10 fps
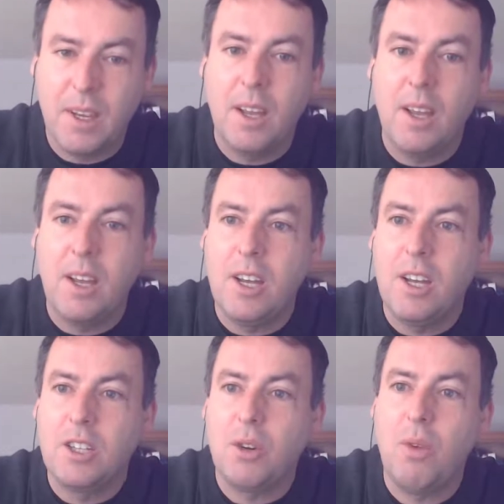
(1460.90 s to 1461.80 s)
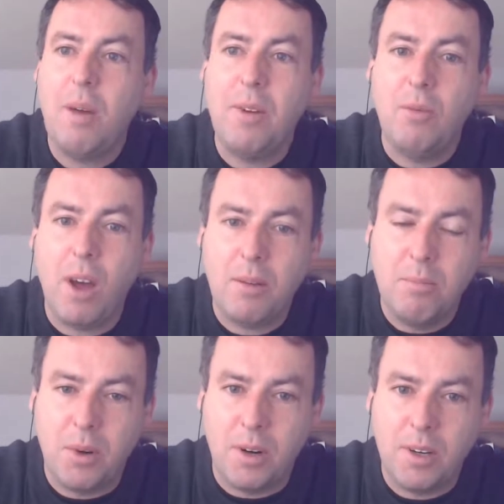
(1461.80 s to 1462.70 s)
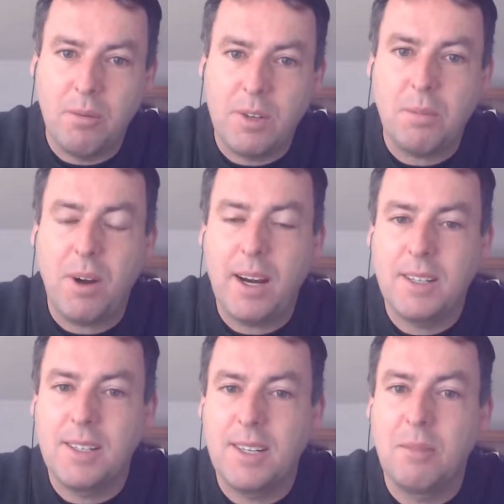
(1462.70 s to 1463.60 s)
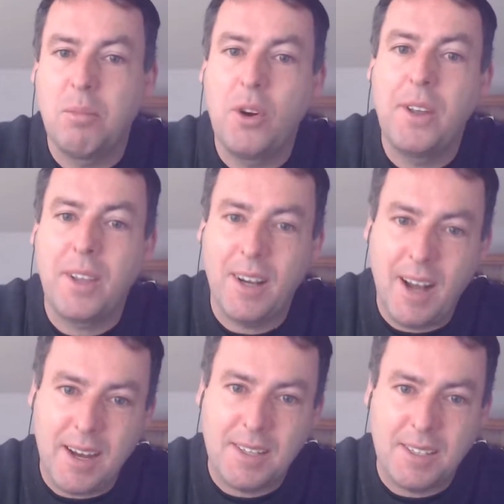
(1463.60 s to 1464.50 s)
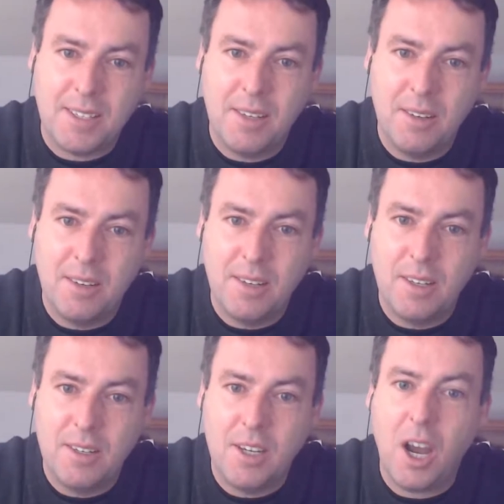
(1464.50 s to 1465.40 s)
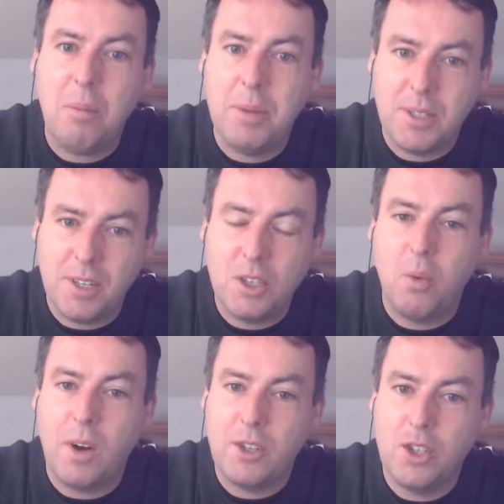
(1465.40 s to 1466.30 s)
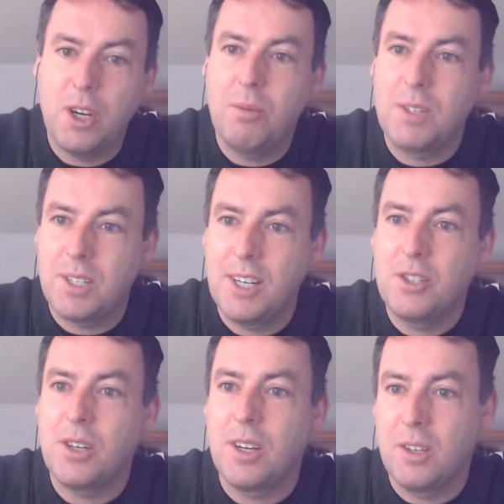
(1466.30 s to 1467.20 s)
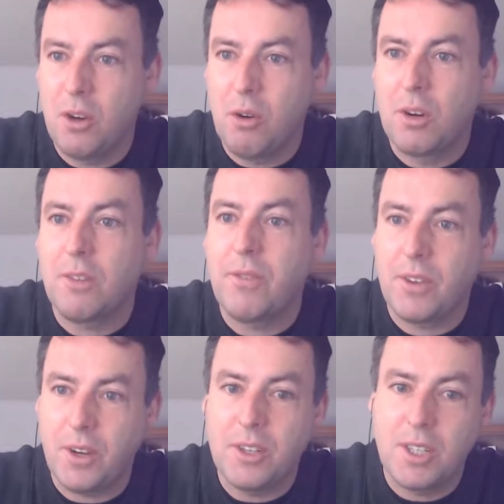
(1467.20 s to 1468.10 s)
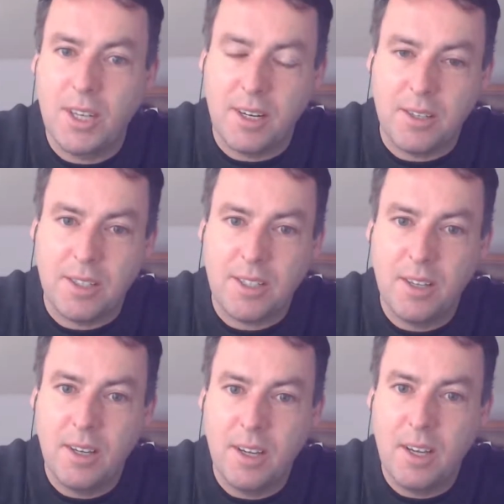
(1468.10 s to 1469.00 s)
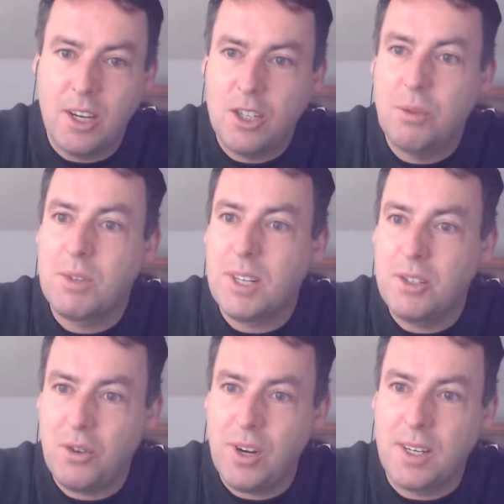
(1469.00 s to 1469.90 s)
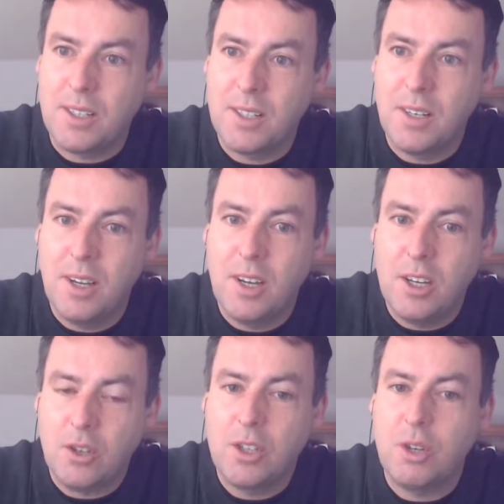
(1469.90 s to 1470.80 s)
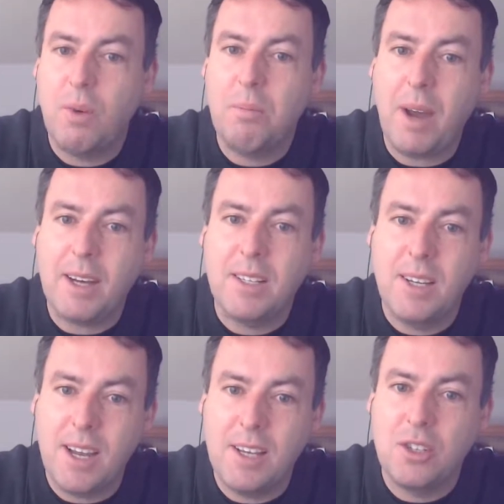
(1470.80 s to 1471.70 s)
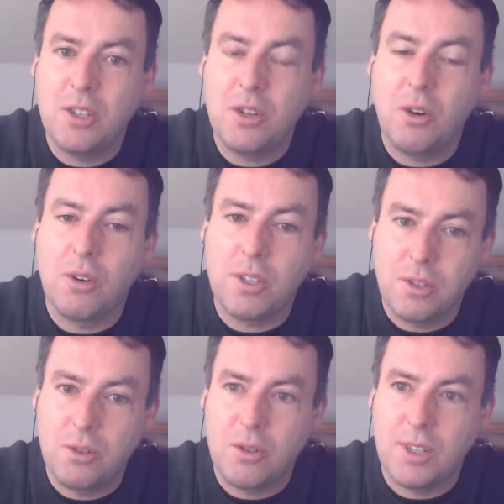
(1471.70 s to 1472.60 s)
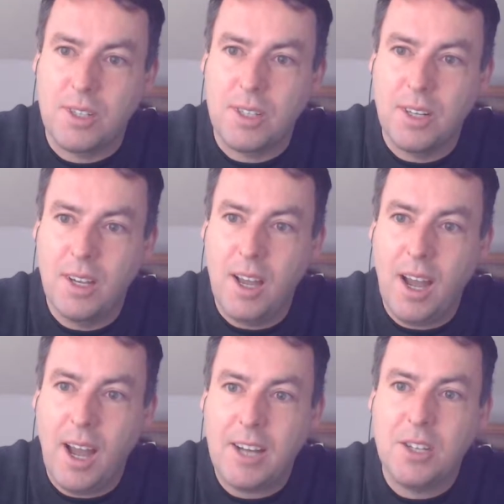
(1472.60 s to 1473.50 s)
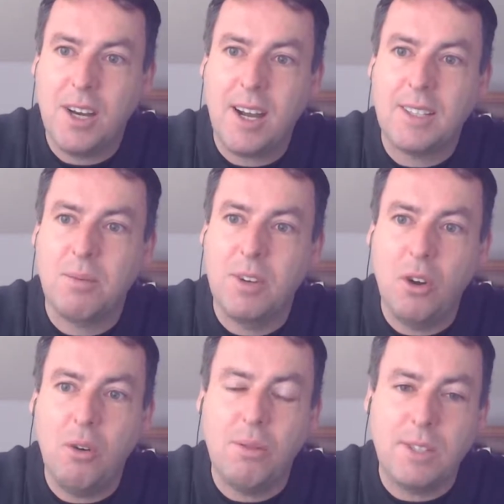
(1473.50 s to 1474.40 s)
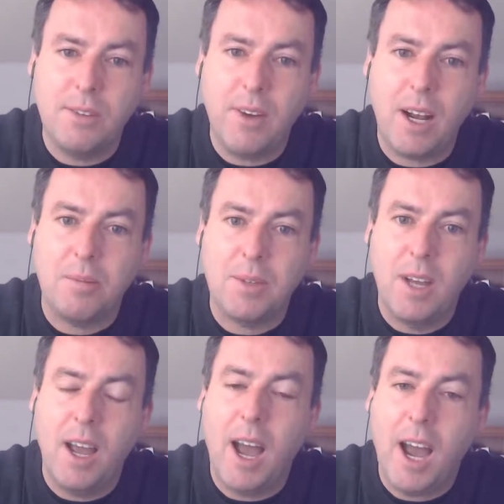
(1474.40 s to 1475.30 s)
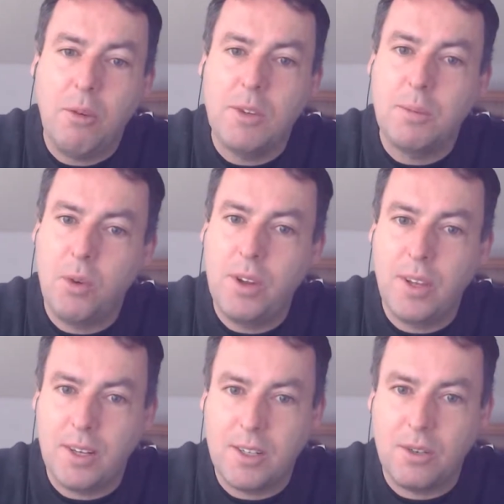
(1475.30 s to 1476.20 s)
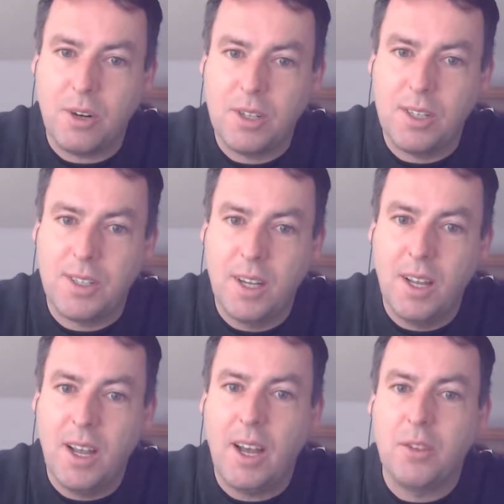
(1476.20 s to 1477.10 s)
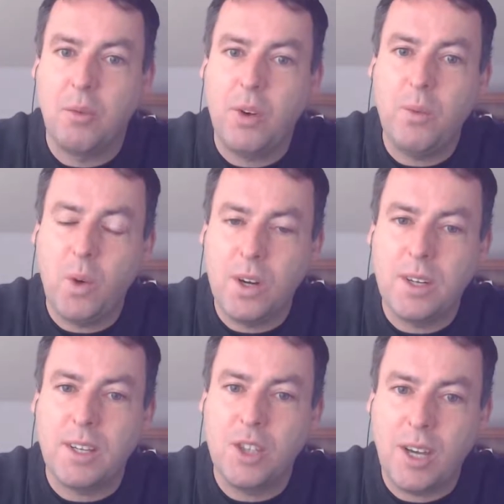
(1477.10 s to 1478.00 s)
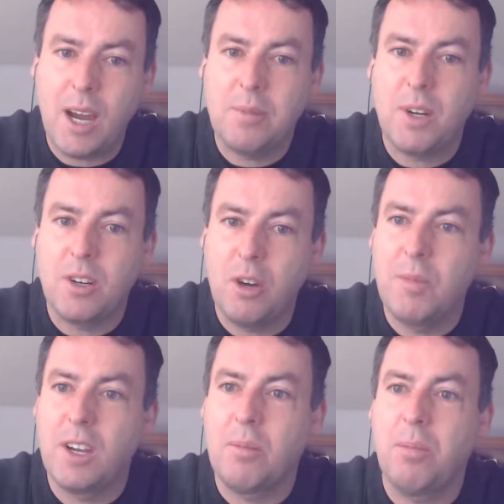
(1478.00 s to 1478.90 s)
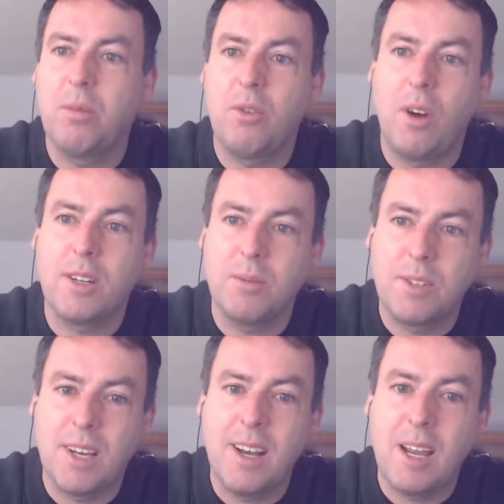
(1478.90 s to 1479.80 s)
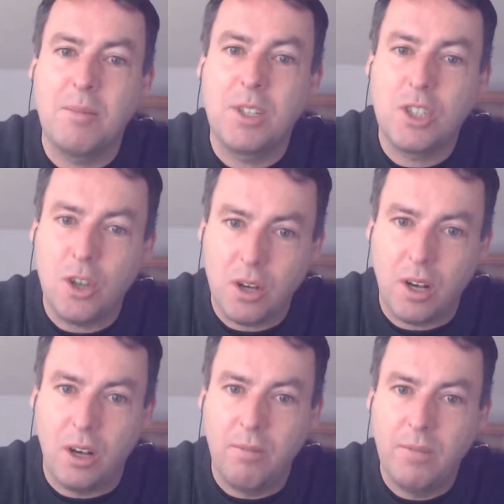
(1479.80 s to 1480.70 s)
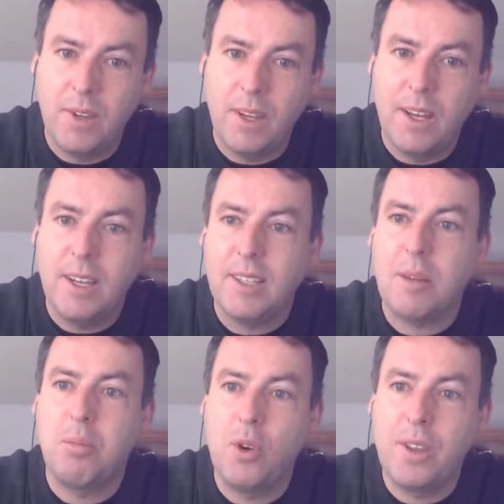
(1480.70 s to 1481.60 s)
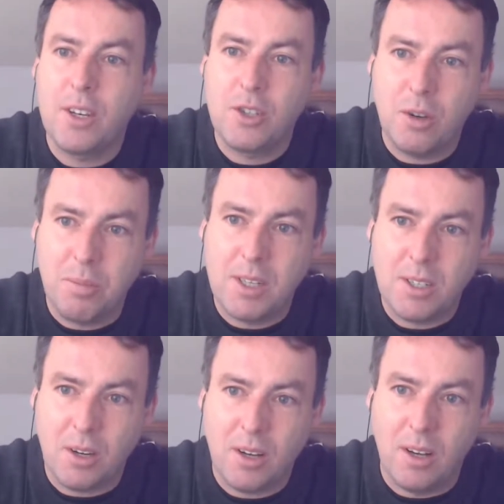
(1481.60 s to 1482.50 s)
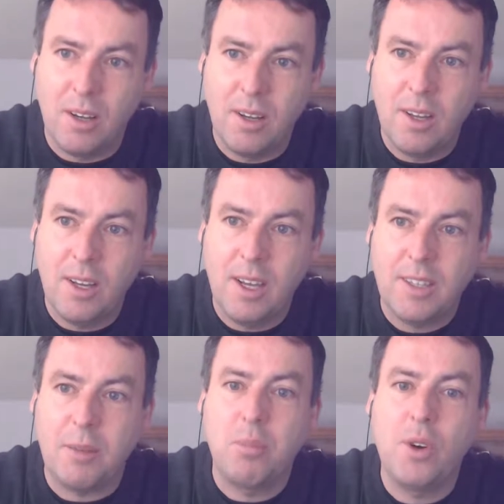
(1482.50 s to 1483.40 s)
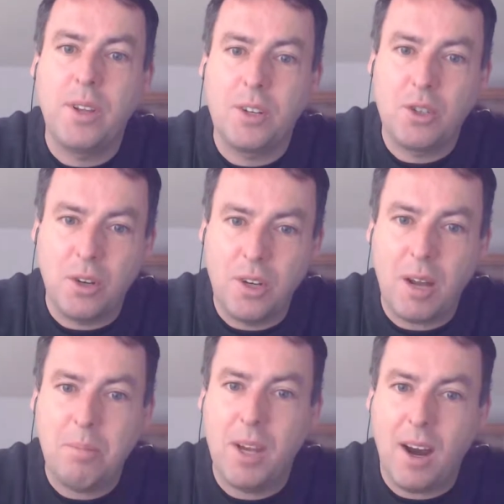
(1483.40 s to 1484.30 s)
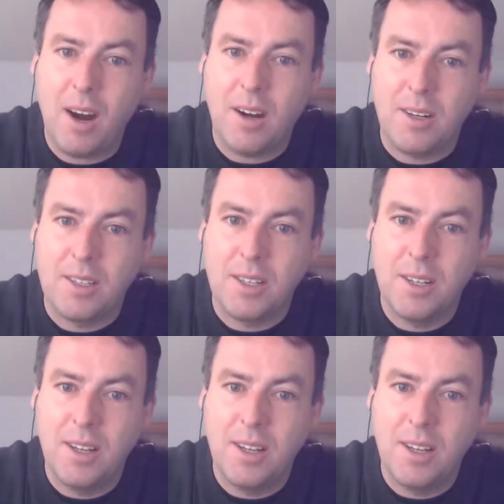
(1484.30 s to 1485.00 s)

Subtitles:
Mm-hmm. So Robin Rottenberg was practicing breathing less, the opposite to what she was teaching in yoga for 30 years. She was intrigued. So she went back to the ancient yoga sutras, and she asked, when yoga was developed, how was breathing instructed? And the one word that she kept on coming across was the name subtle, that breathing should be subtle, that breathing should not be hard.